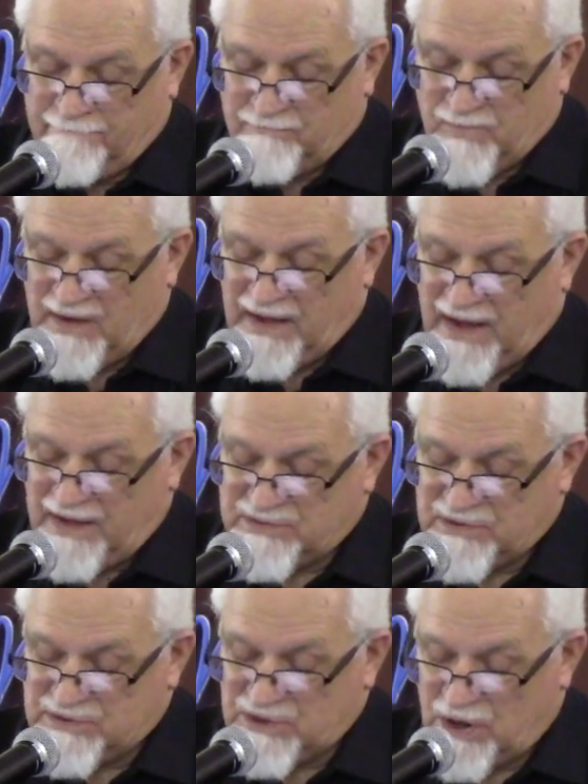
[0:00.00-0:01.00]
Then they
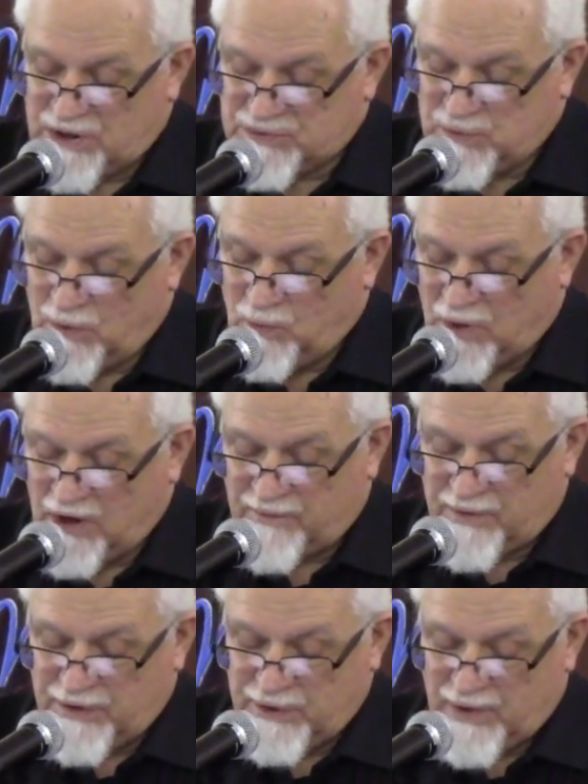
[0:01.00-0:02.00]
answered Joshua,
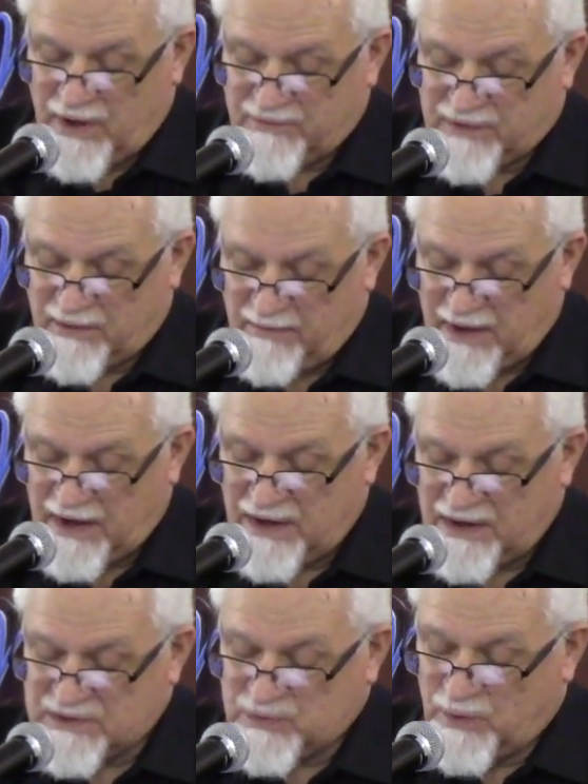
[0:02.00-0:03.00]
Whatever you have
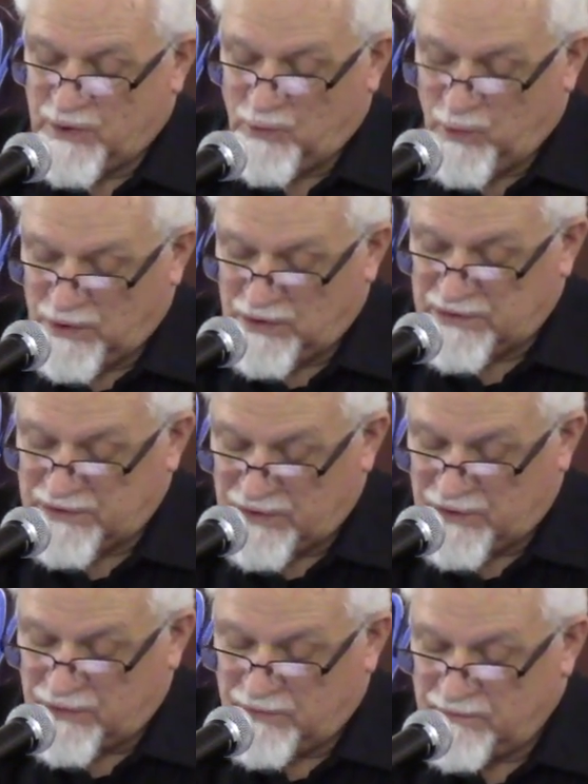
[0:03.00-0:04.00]
commanded us, we will
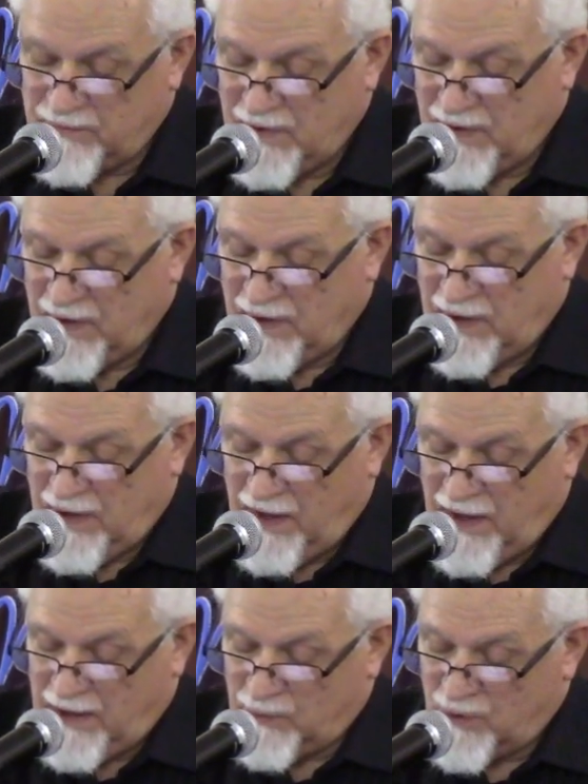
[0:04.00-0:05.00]
do.
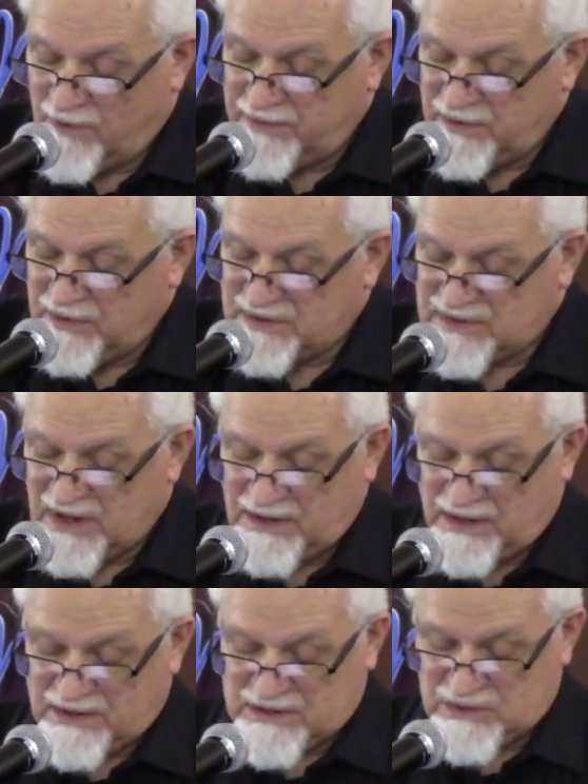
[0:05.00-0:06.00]
And wherever you
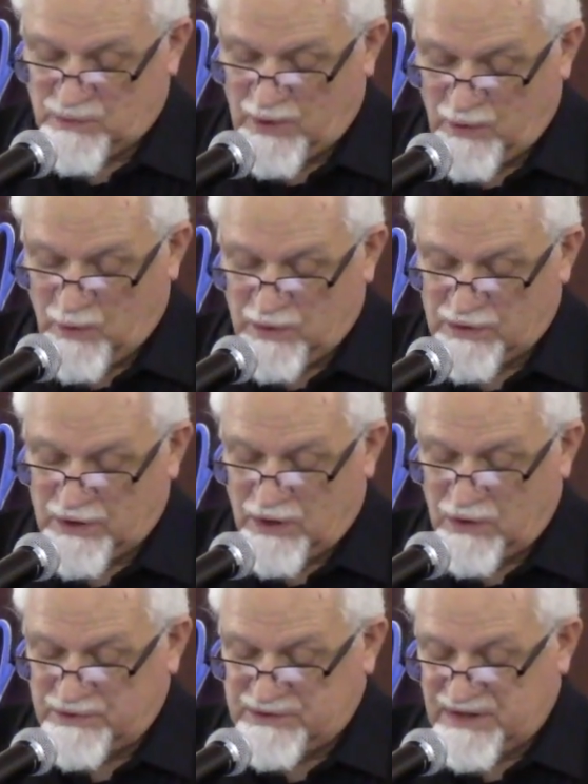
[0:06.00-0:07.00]
send us, we will
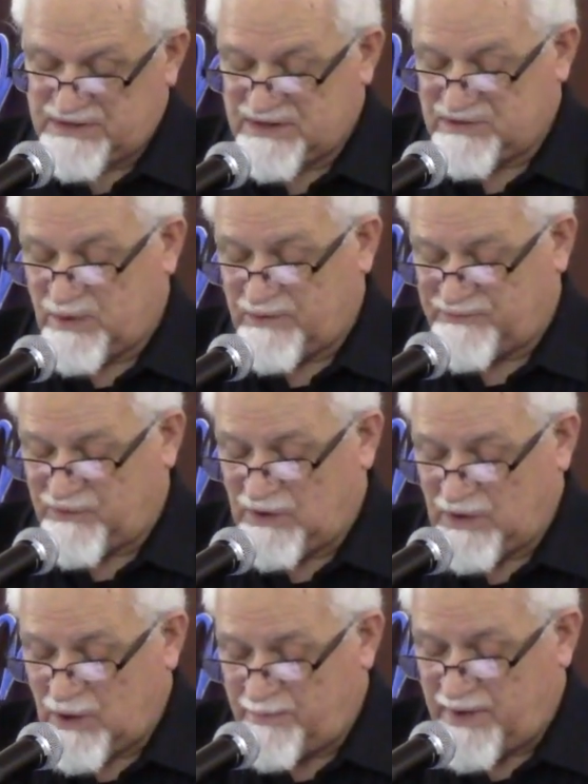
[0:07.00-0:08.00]
go. Just as we
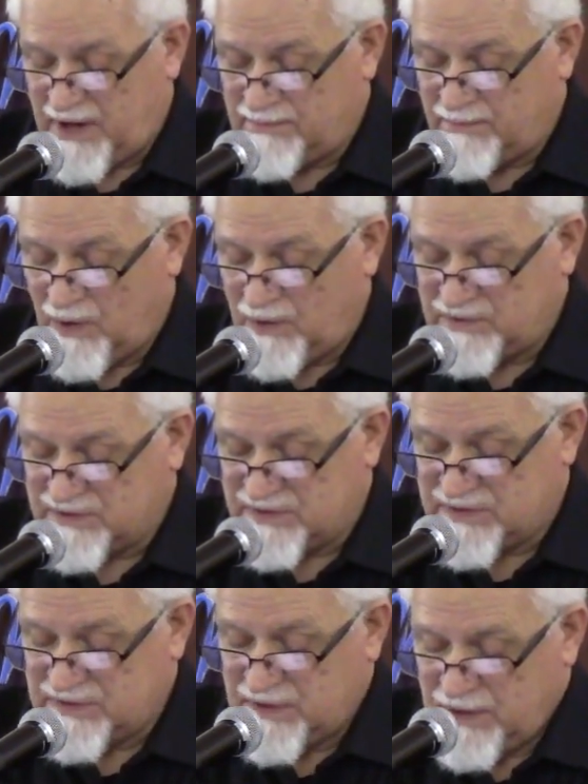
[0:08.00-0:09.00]
fully obeyed
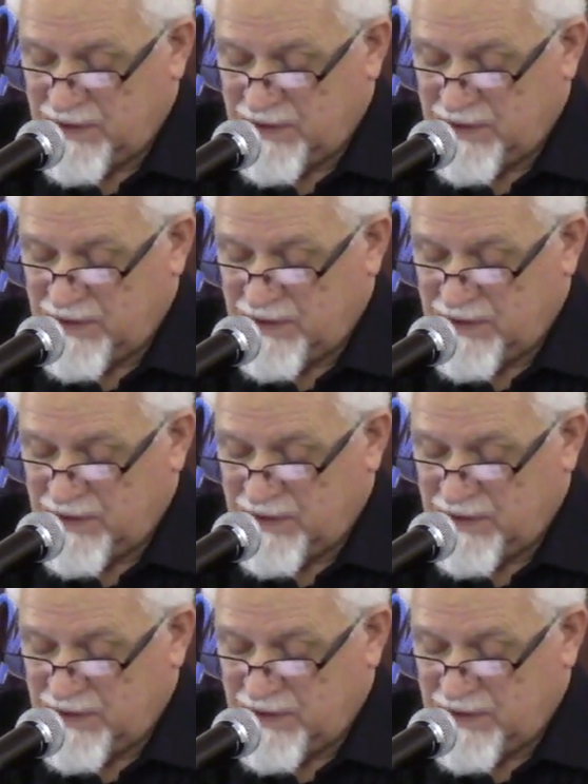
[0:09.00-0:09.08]
Moses,